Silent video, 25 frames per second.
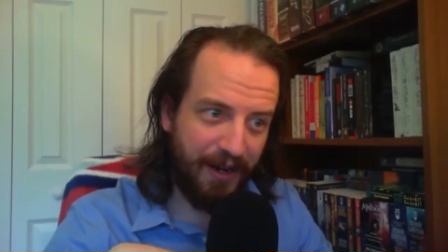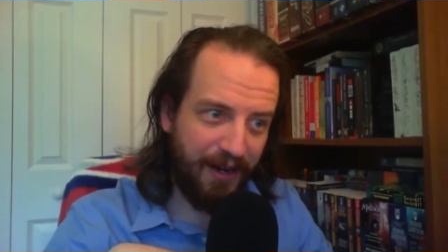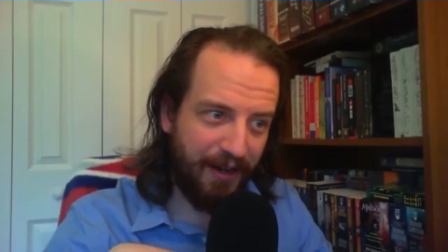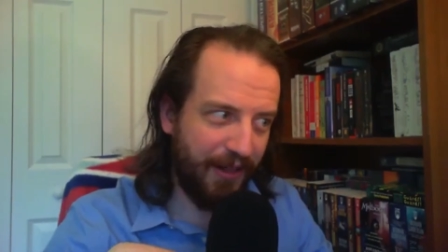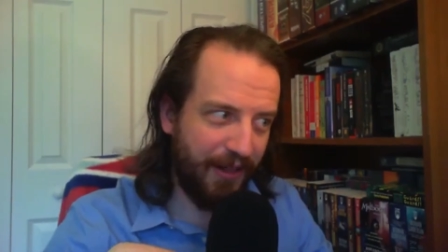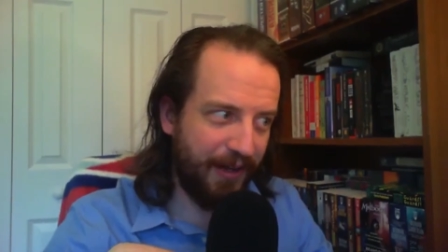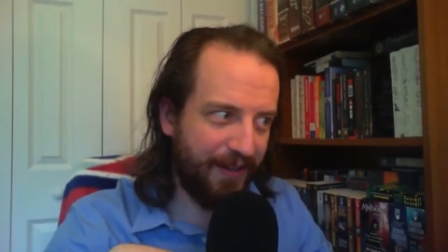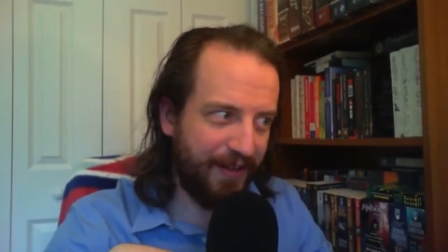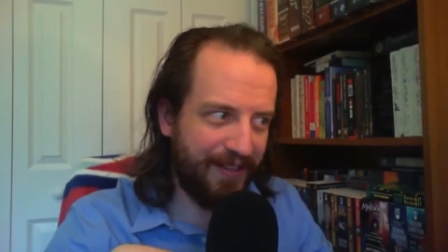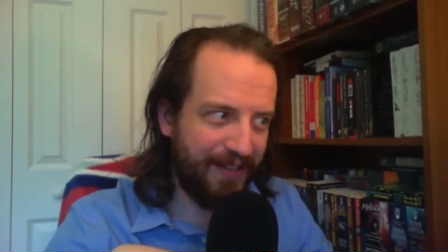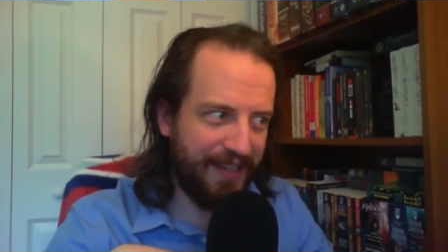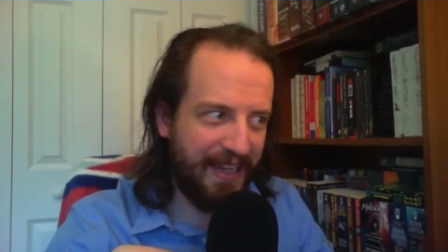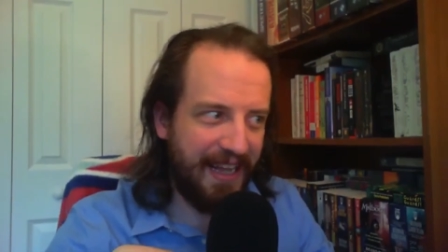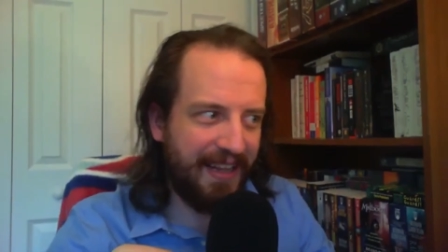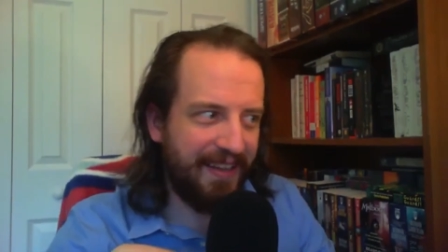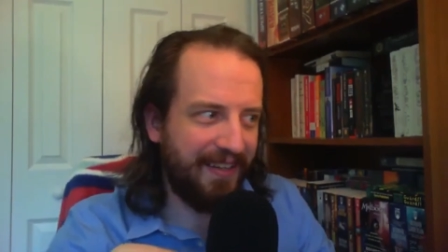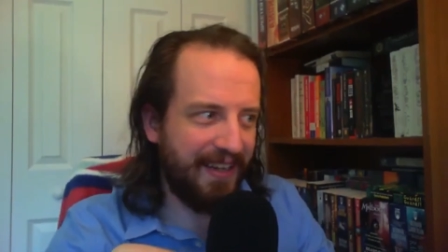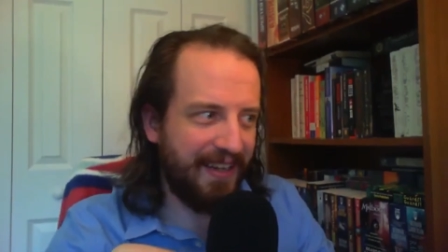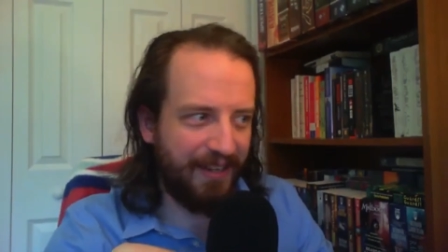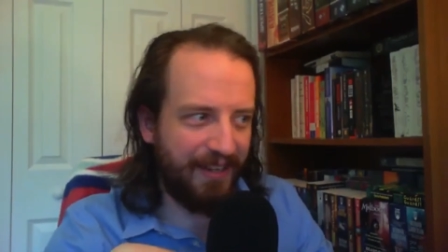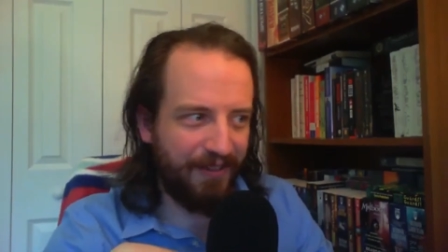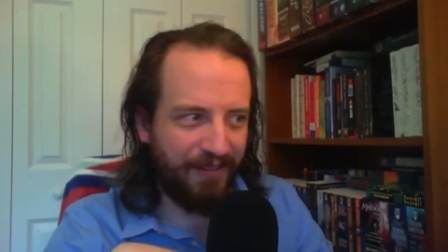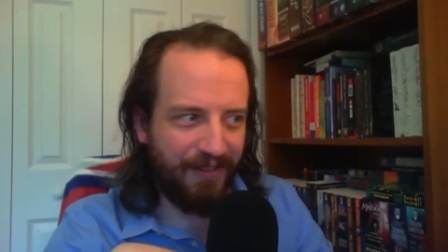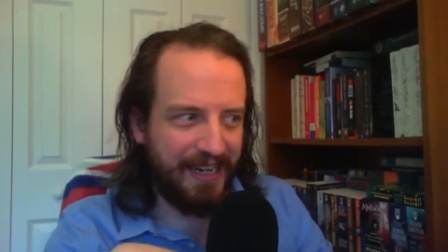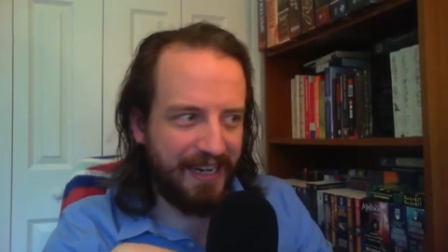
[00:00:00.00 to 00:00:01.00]
although it's not
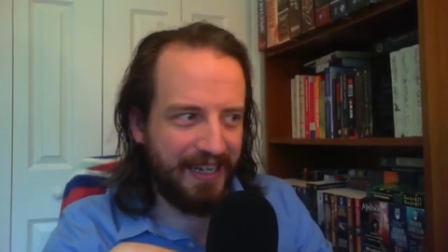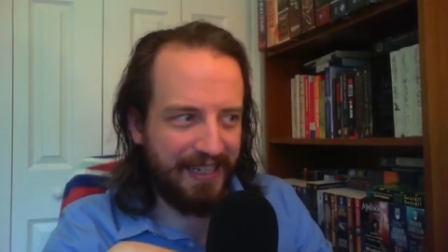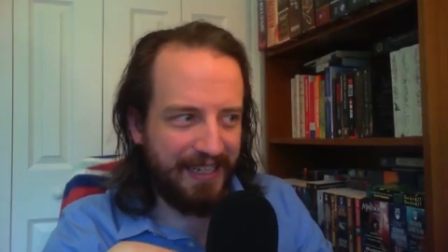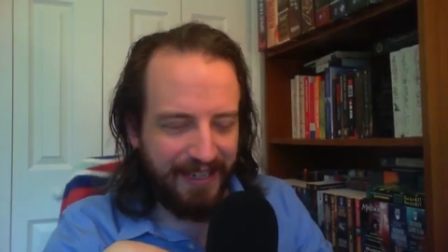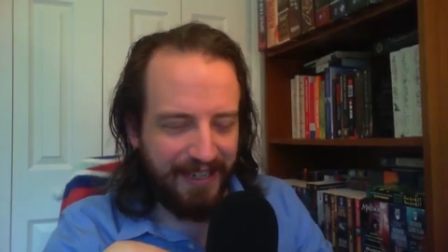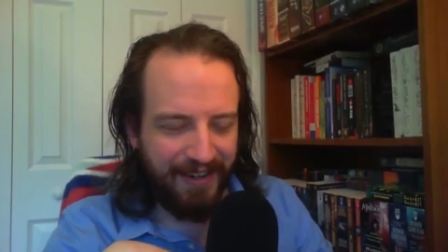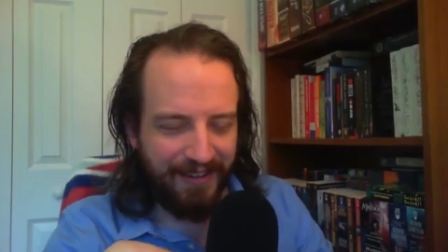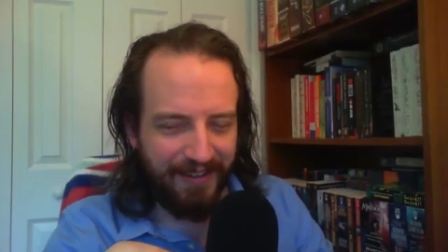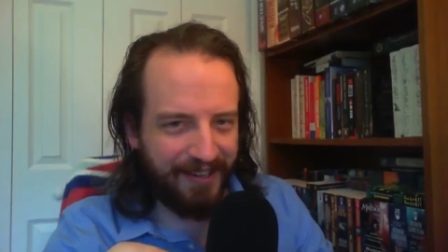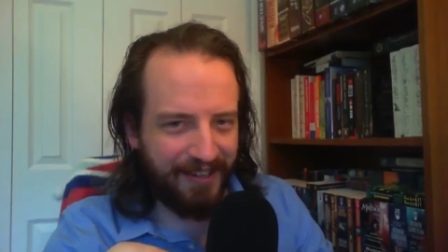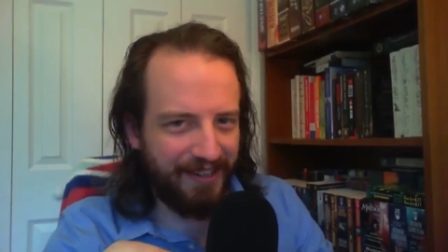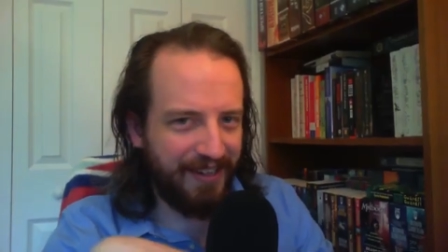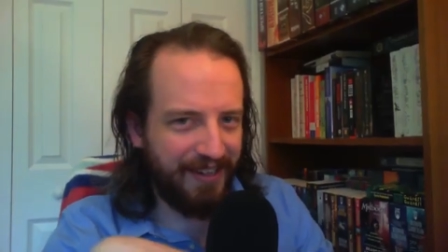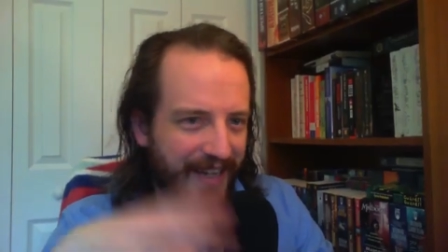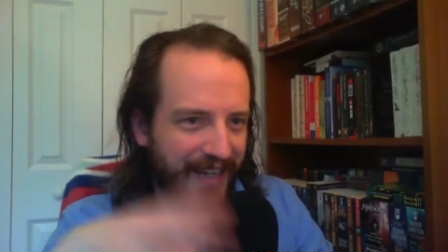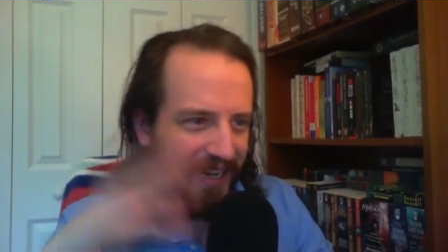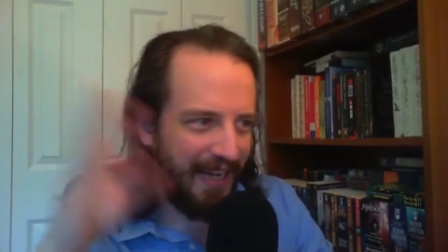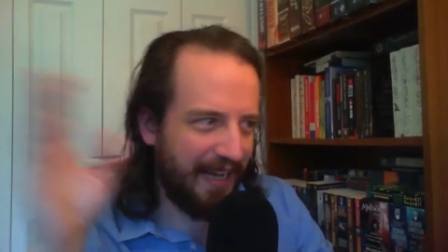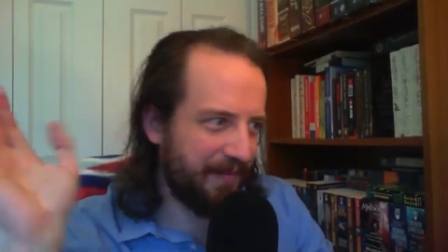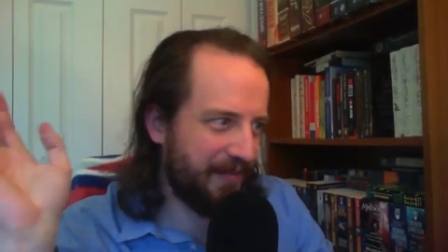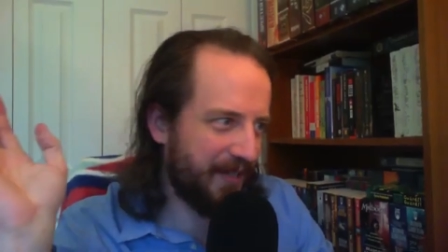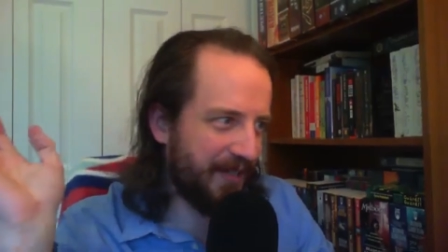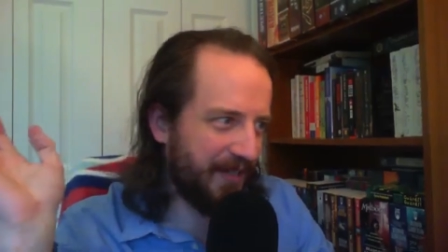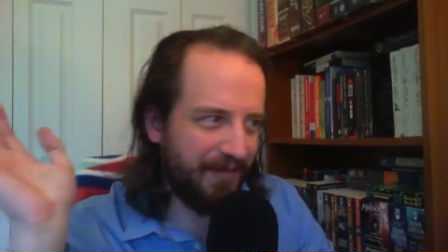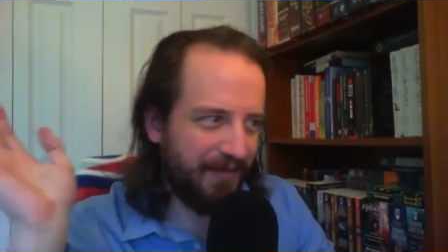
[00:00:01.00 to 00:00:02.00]
like great here. So,
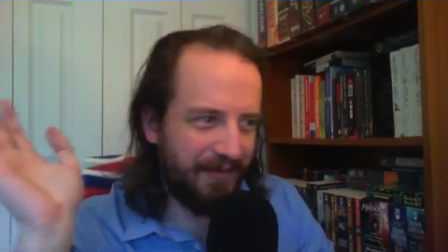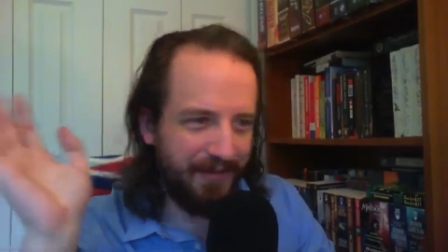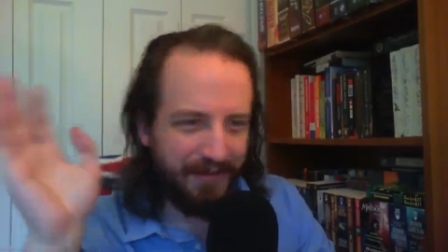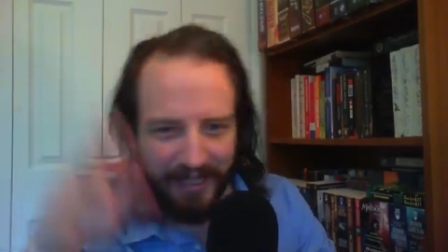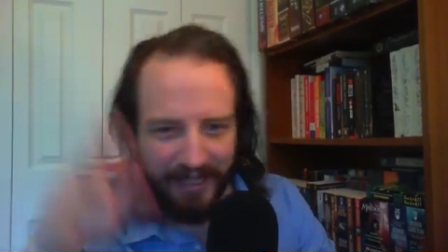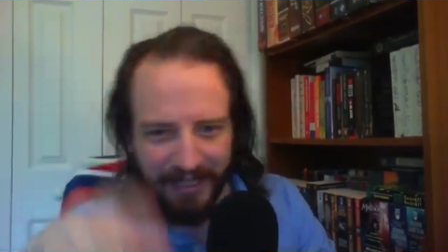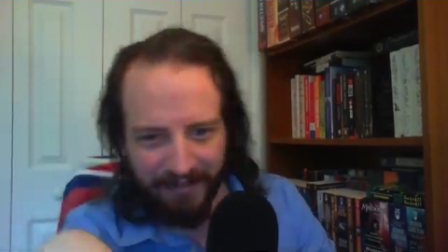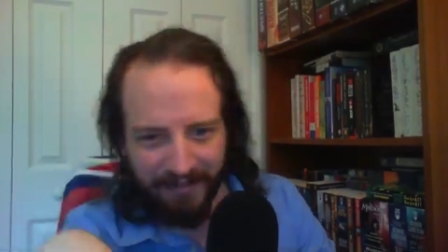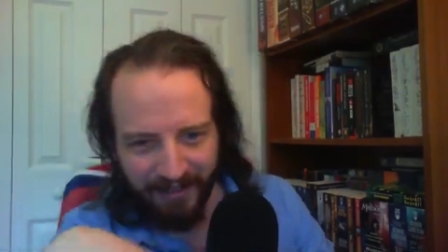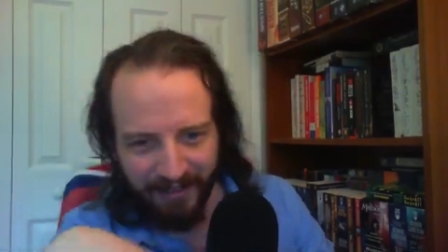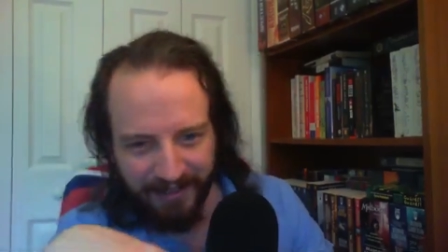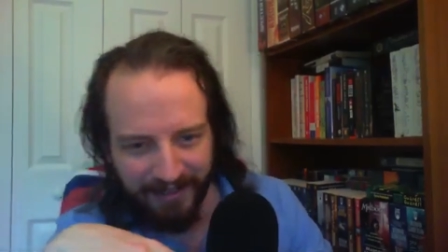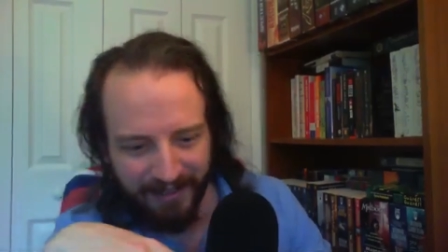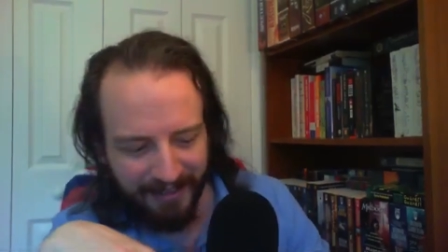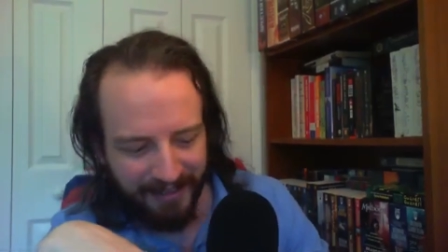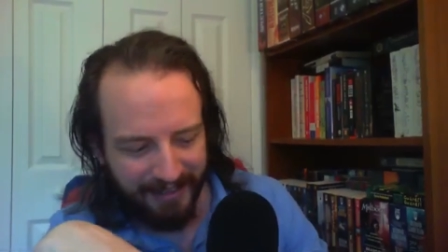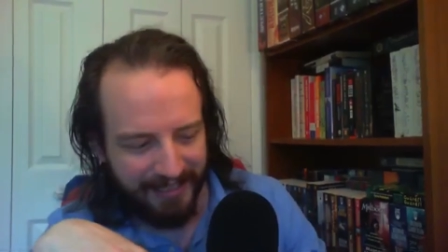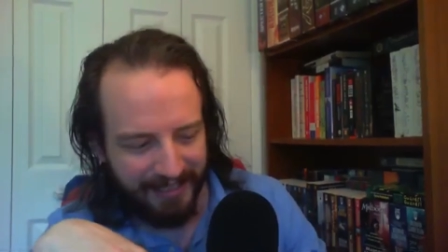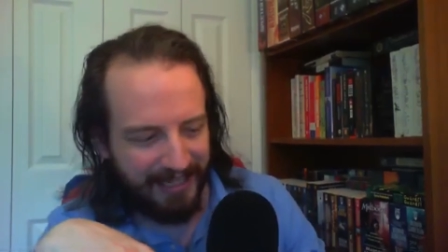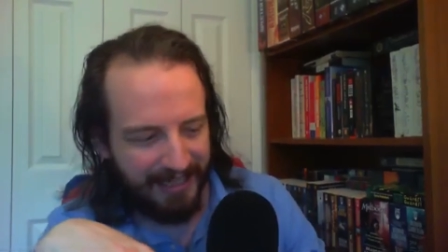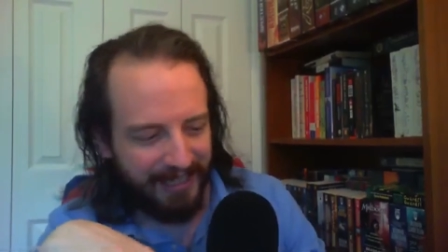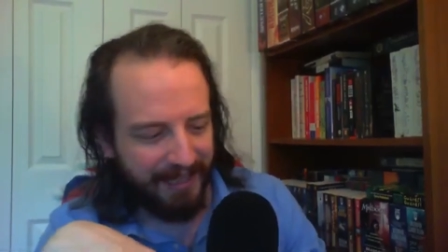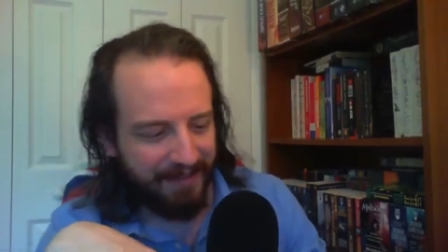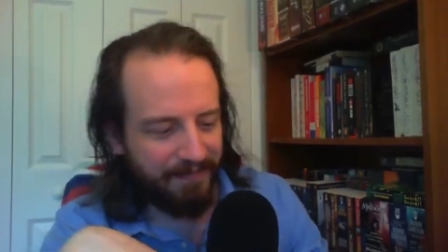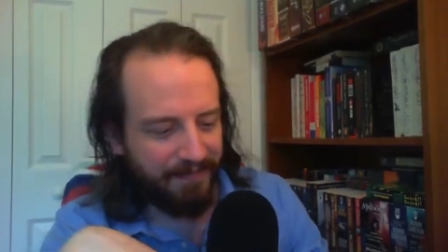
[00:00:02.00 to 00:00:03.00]
I mean, whatever.
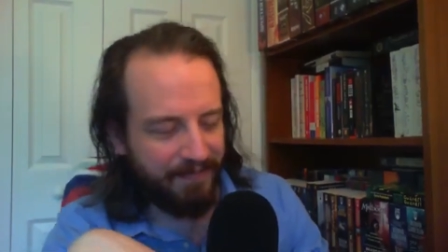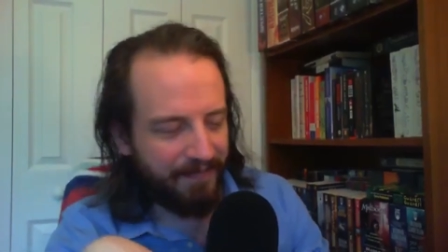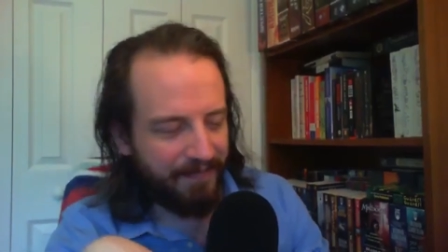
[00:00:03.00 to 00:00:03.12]
Yeah